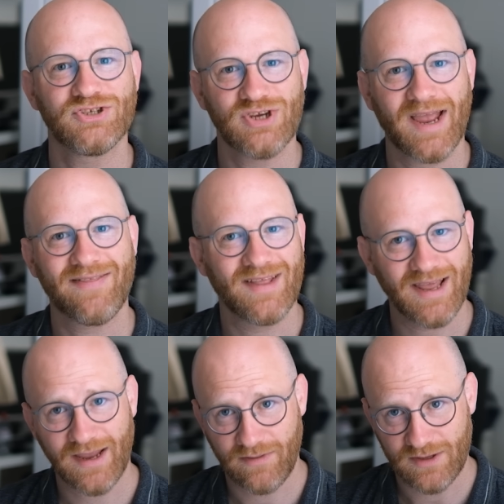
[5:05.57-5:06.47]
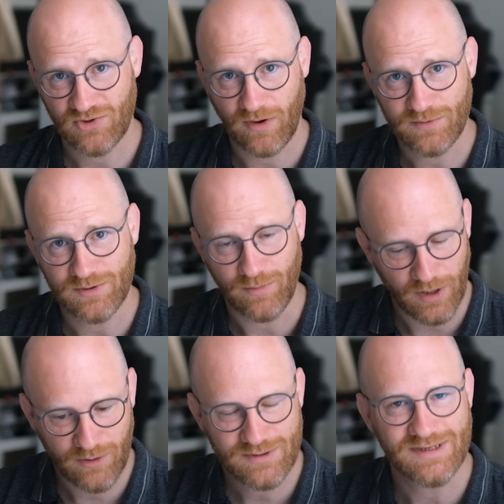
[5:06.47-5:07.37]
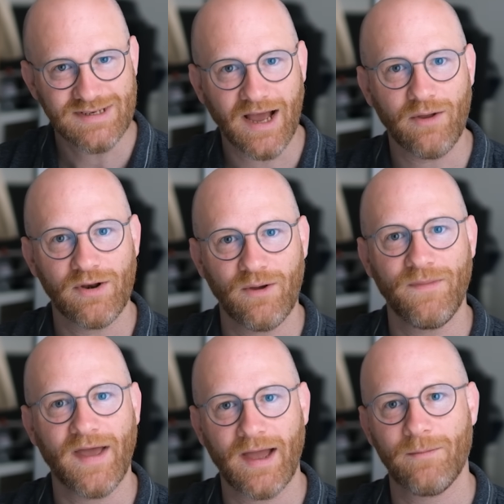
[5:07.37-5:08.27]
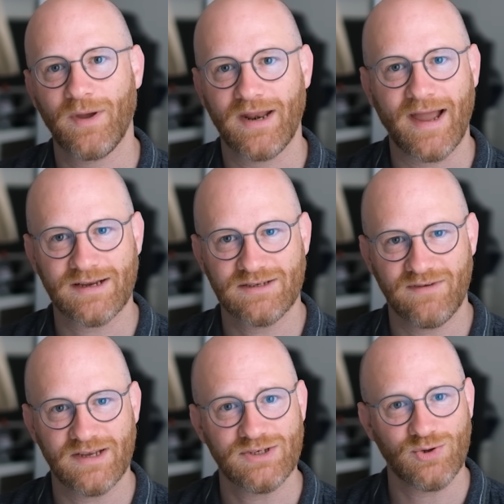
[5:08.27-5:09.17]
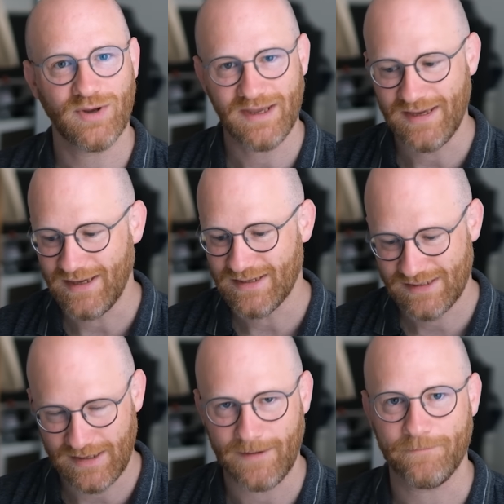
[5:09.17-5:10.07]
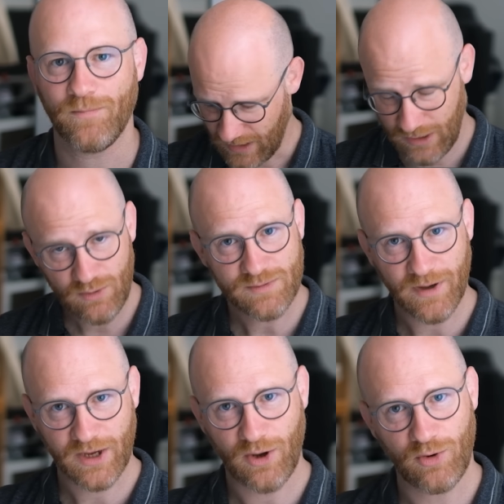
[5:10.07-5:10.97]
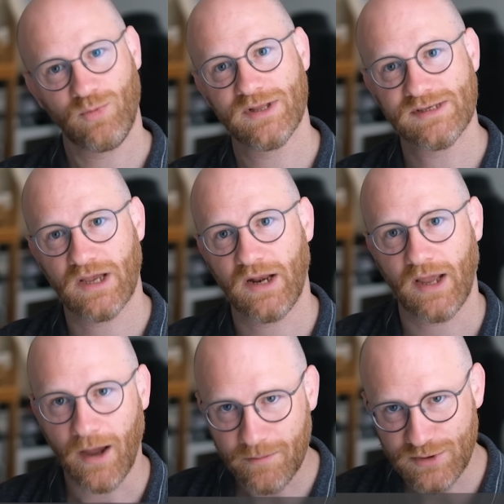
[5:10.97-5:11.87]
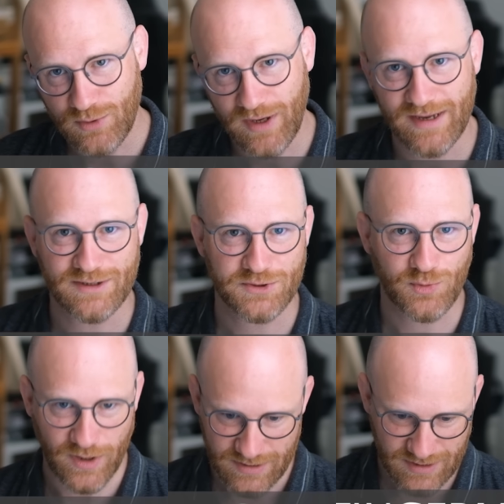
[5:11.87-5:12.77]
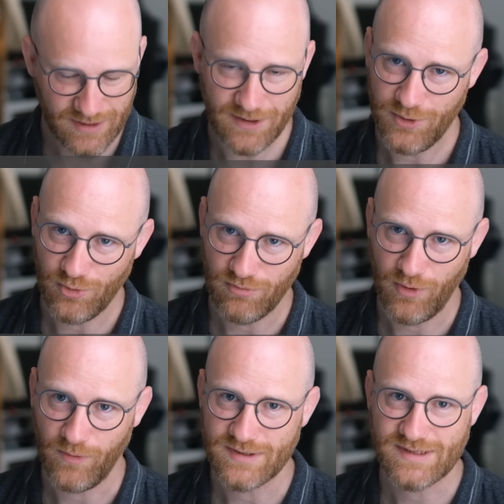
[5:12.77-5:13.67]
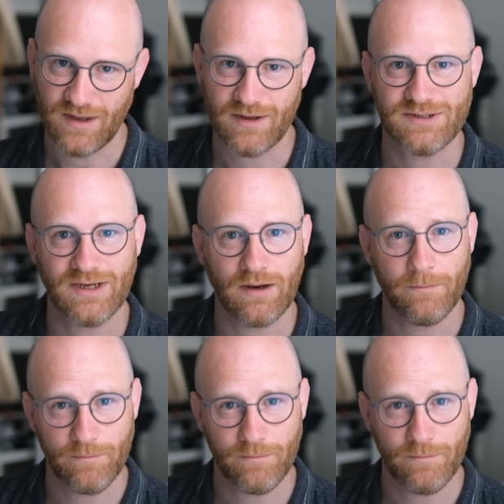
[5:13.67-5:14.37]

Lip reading: check the link in the description below to download the app and activate your eSIM. Use my code when signing up to get €20 starting